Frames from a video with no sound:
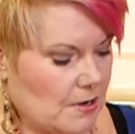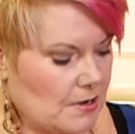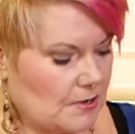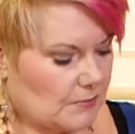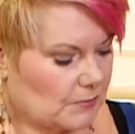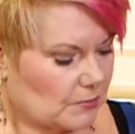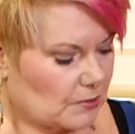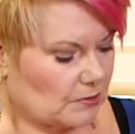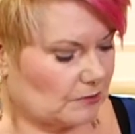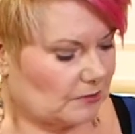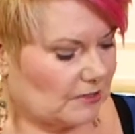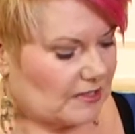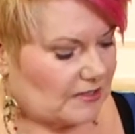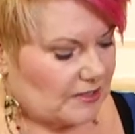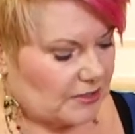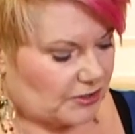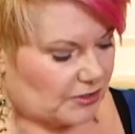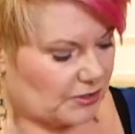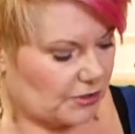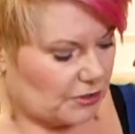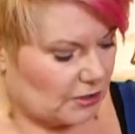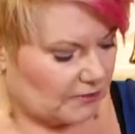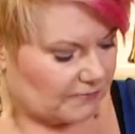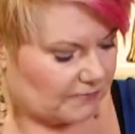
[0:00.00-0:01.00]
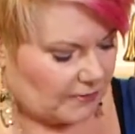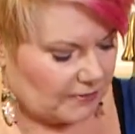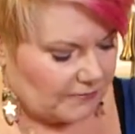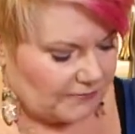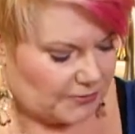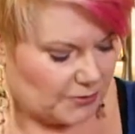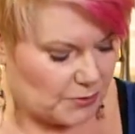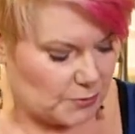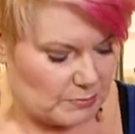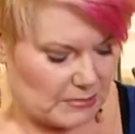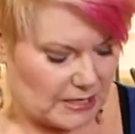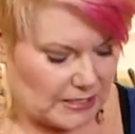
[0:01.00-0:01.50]
So we're going to let this cook for a
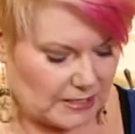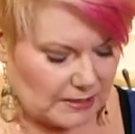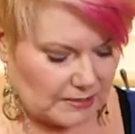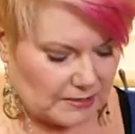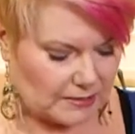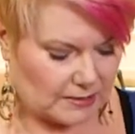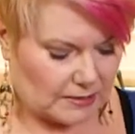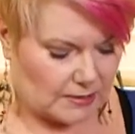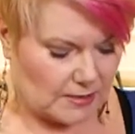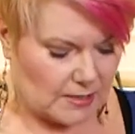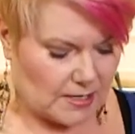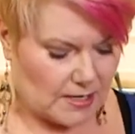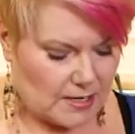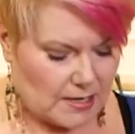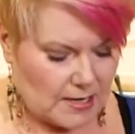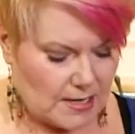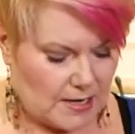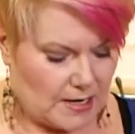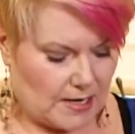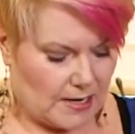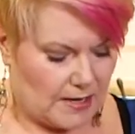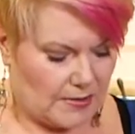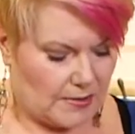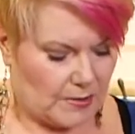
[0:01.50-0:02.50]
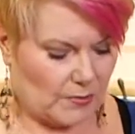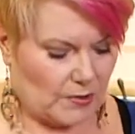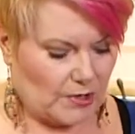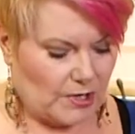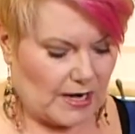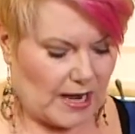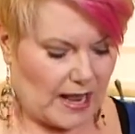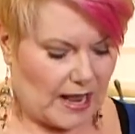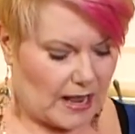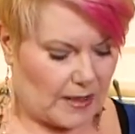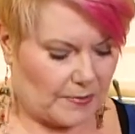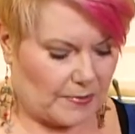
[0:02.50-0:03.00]
few minutes, and then we're
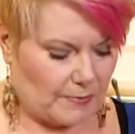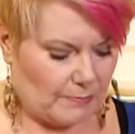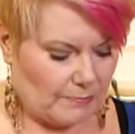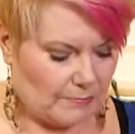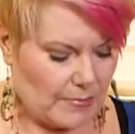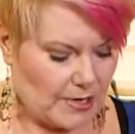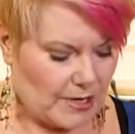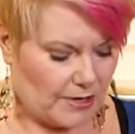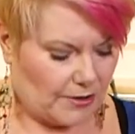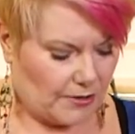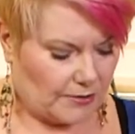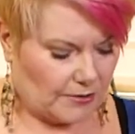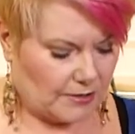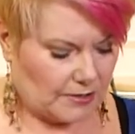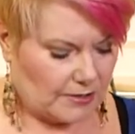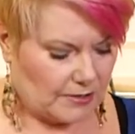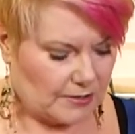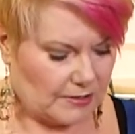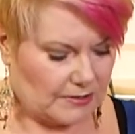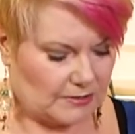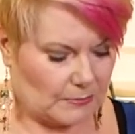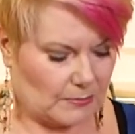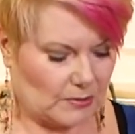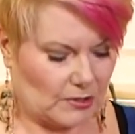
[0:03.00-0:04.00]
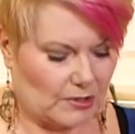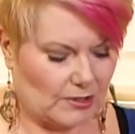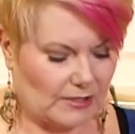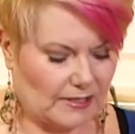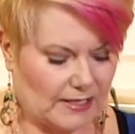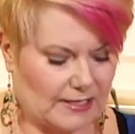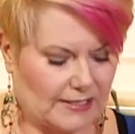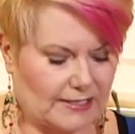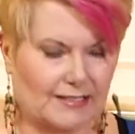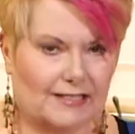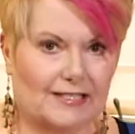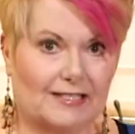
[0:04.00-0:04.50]
going to add the milk, and then we're going to
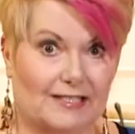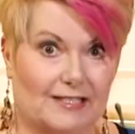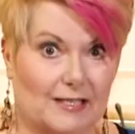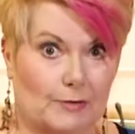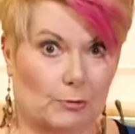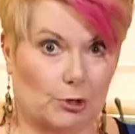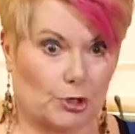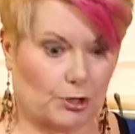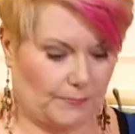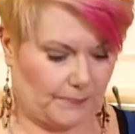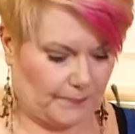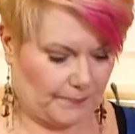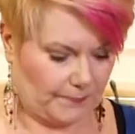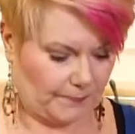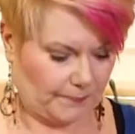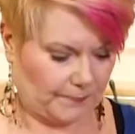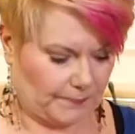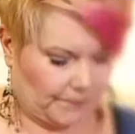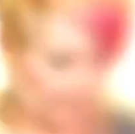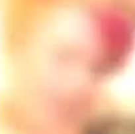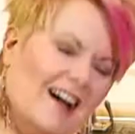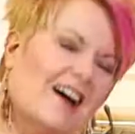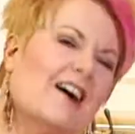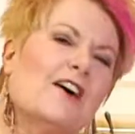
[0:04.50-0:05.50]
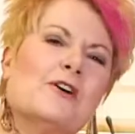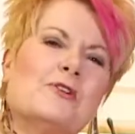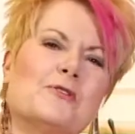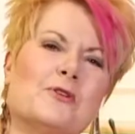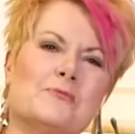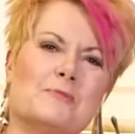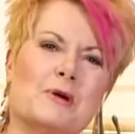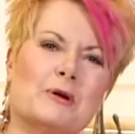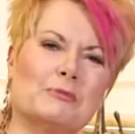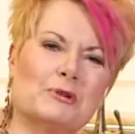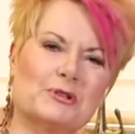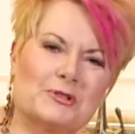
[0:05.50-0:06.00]
let it simmer.
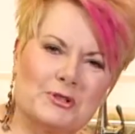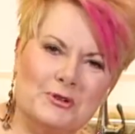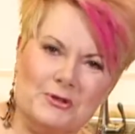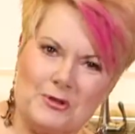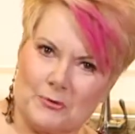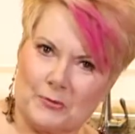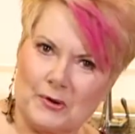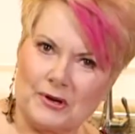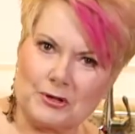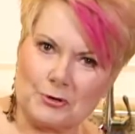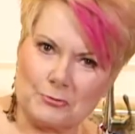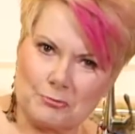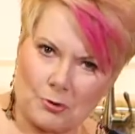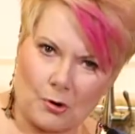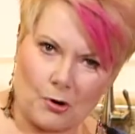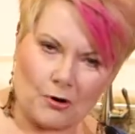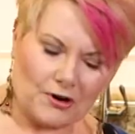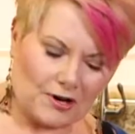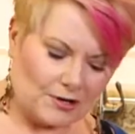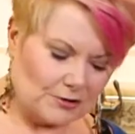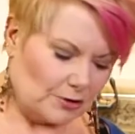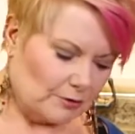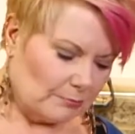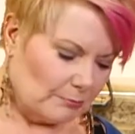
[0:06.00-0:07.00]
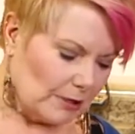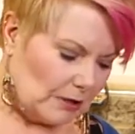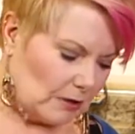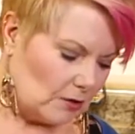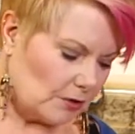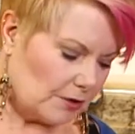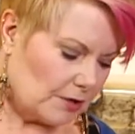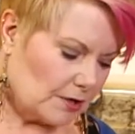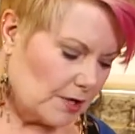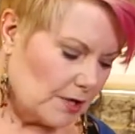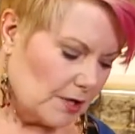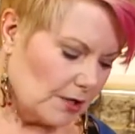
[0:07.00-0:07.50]
Remember too that when you pour in your
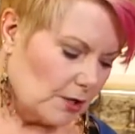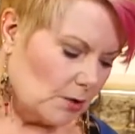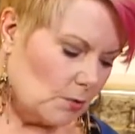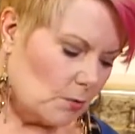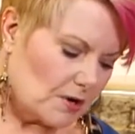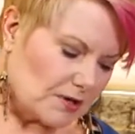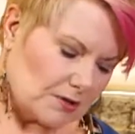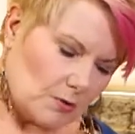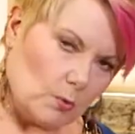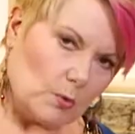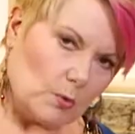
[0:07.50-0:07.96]
milk, you want to